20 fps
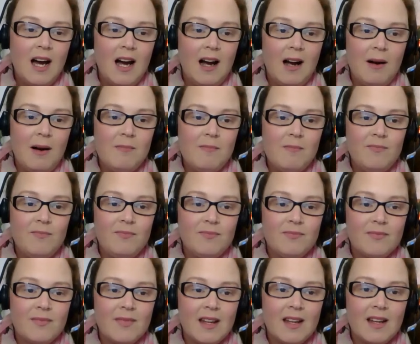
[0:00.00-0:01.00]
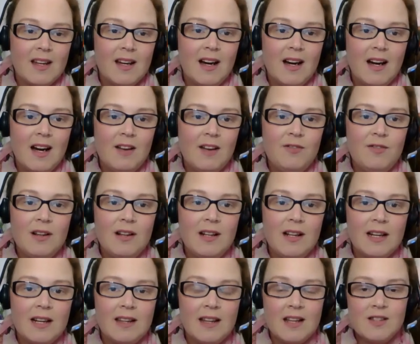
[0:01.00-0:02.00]
I feel
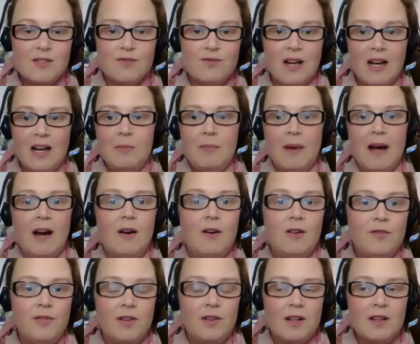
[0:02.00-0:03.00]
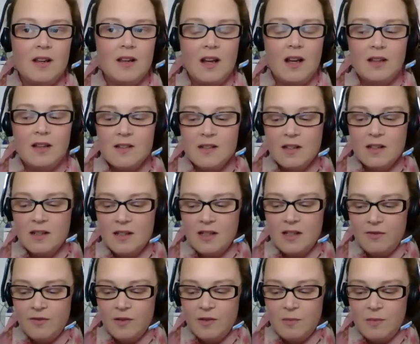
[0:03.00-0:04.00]
like that's really powerful, and
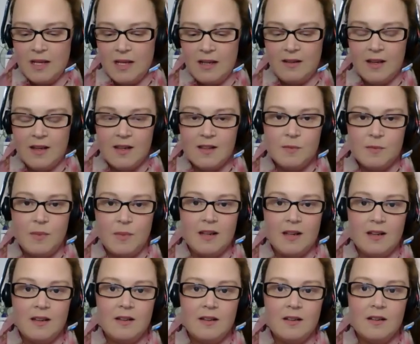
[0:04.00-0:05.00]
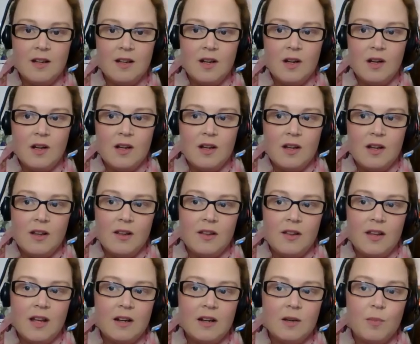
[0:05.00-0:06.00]
certainly for me,
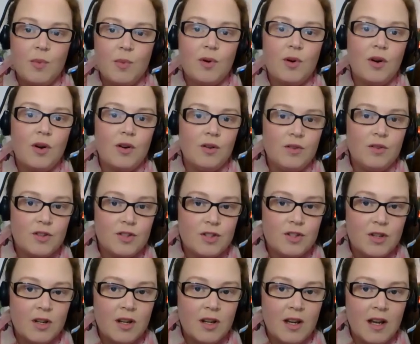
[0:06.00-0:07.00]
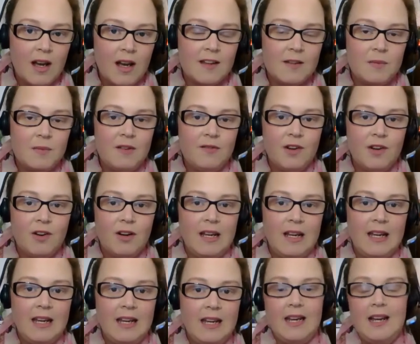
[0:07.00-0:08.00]
that approach has been very
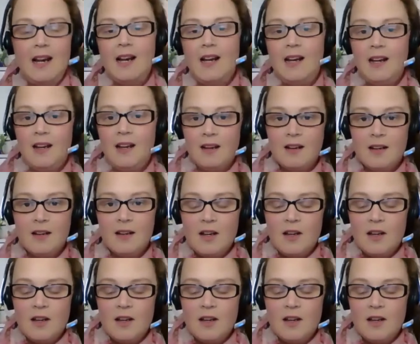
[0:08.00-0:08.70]
healing.